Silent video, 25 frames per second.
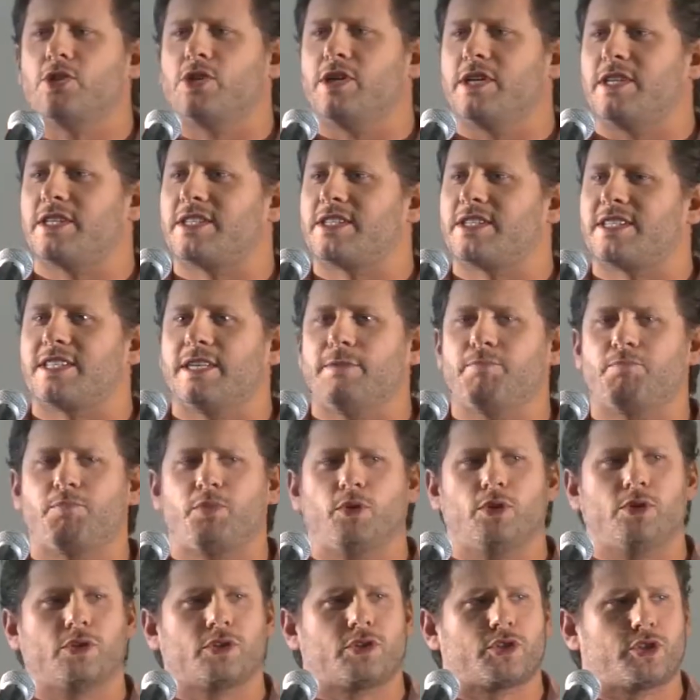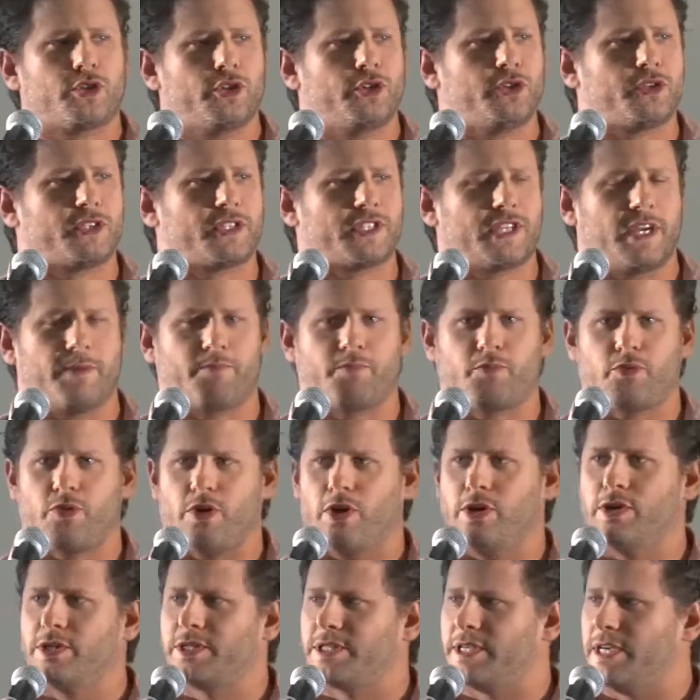the simple two-step
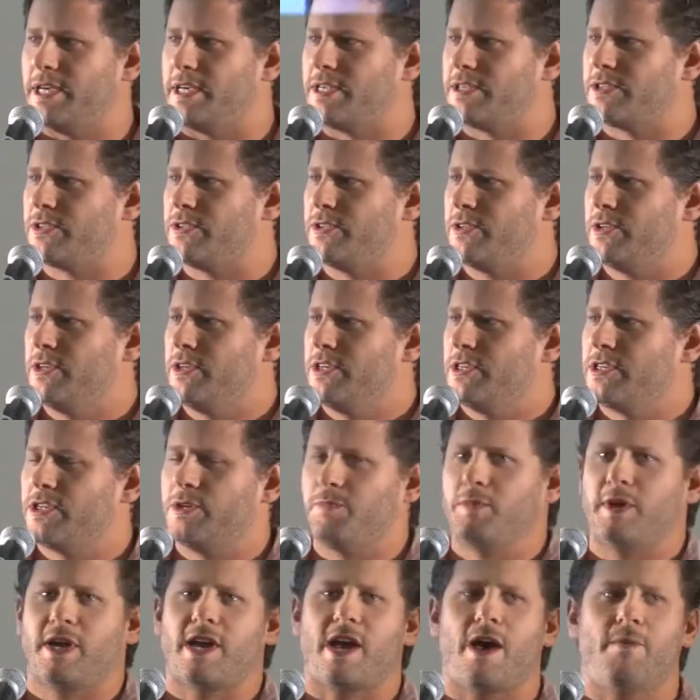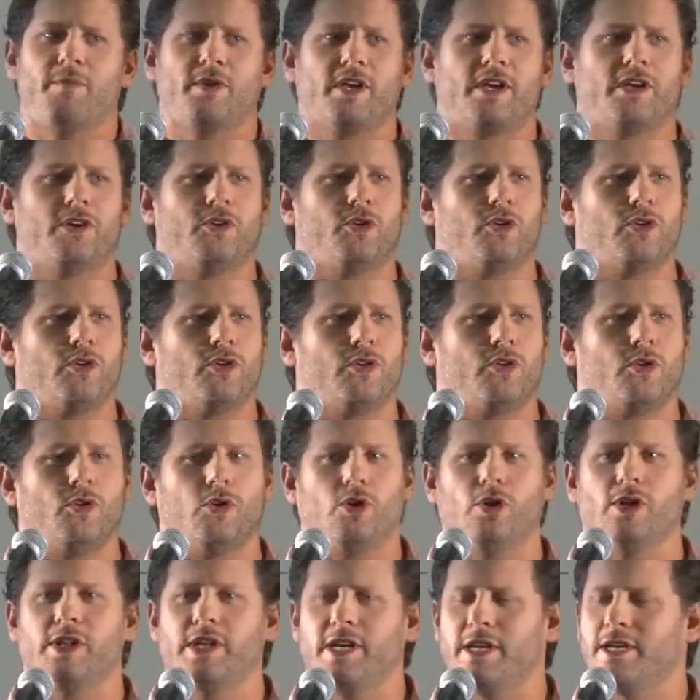process to becoming an
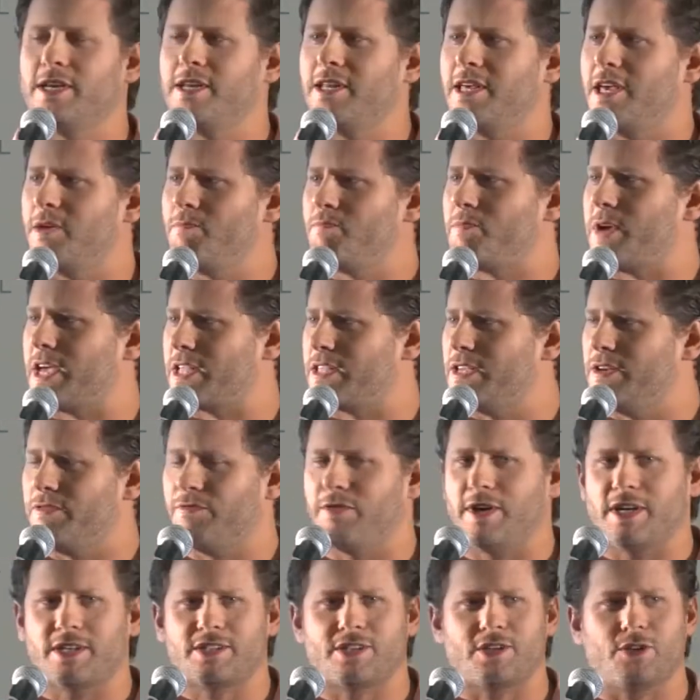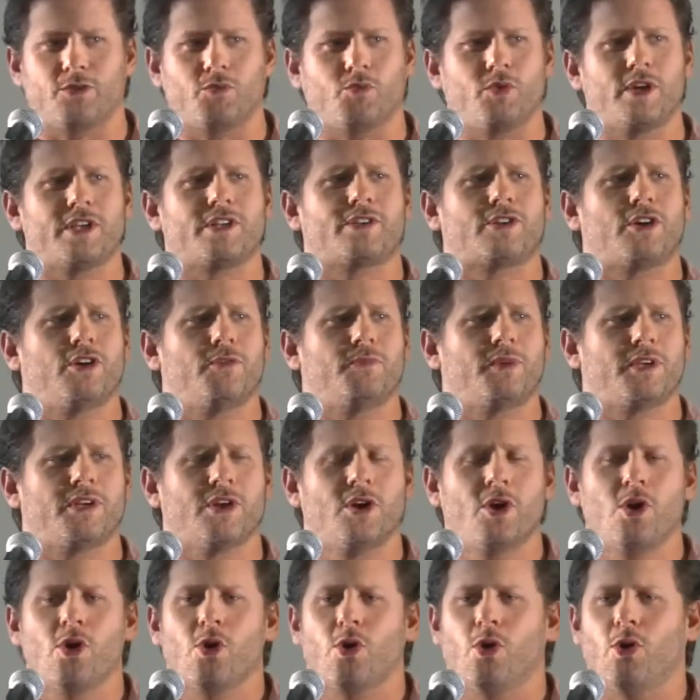all-in impact investor, and we term it
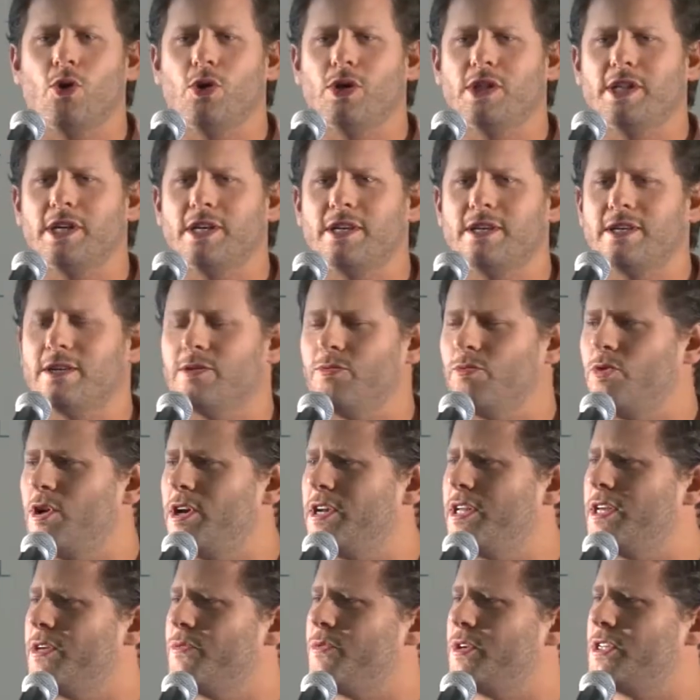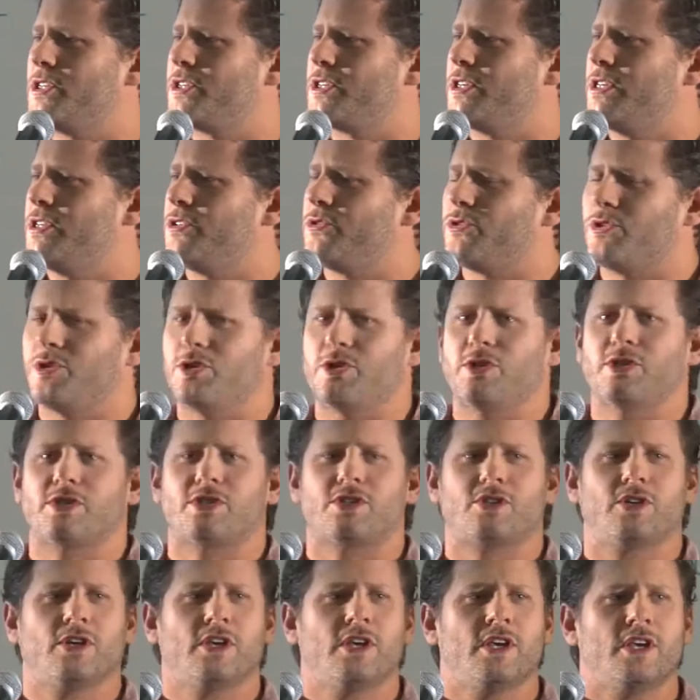all-in. Ronnie, when she
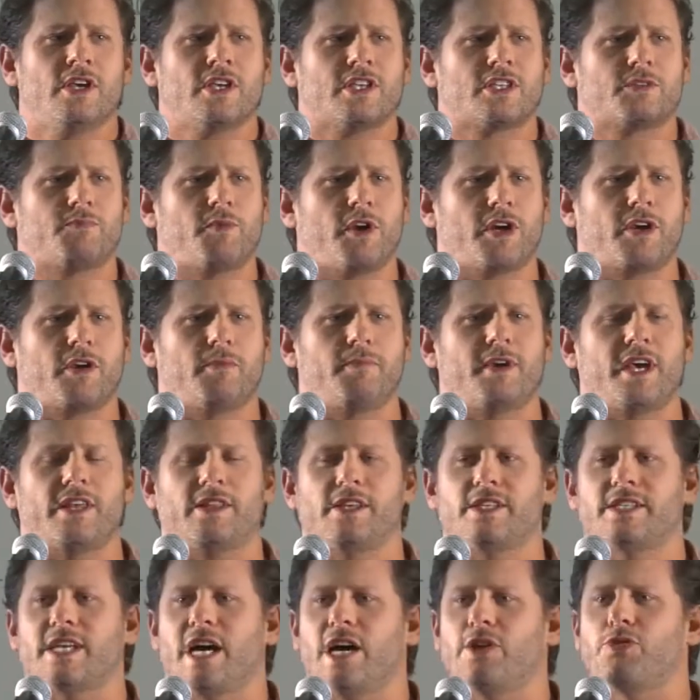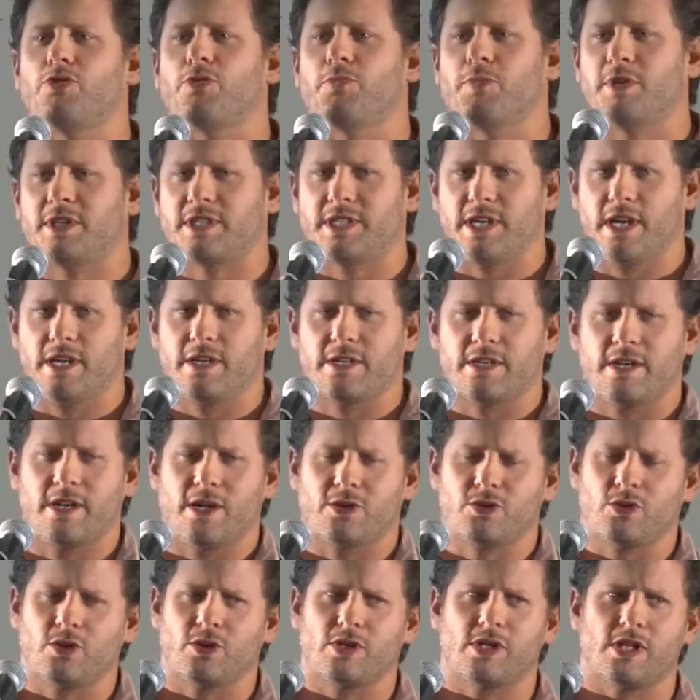introduced, spoke about this 100%, and
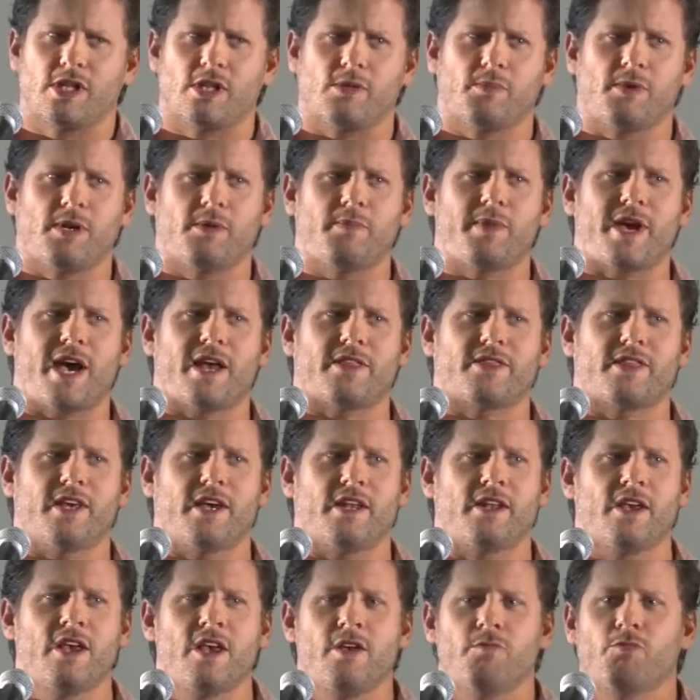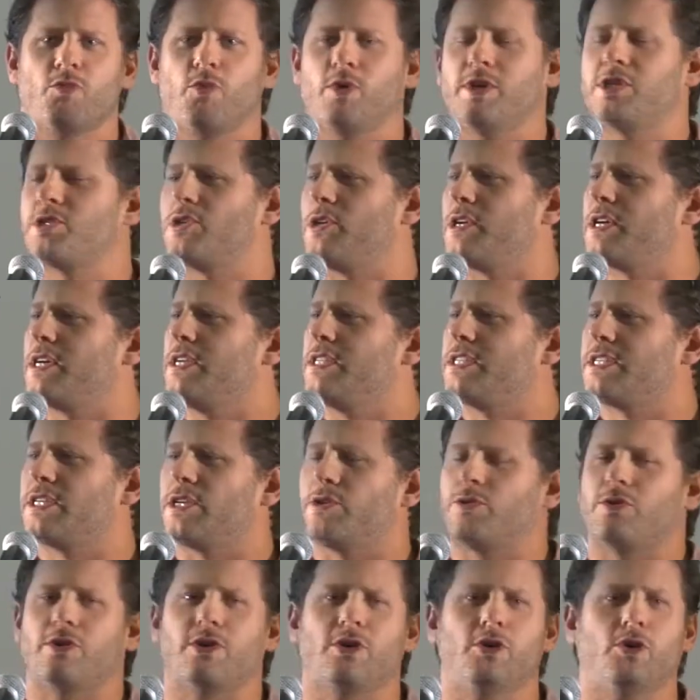I'll talk a little bit about that. But we sort of
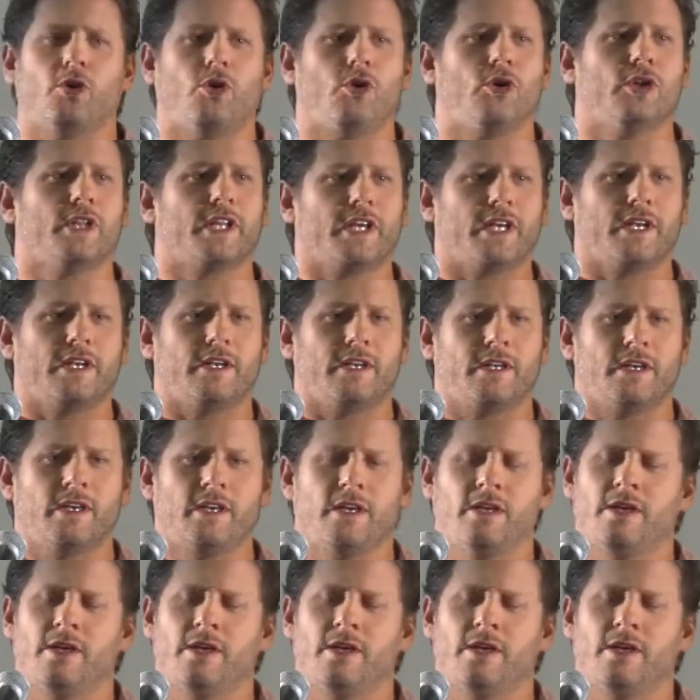consider it an all-in.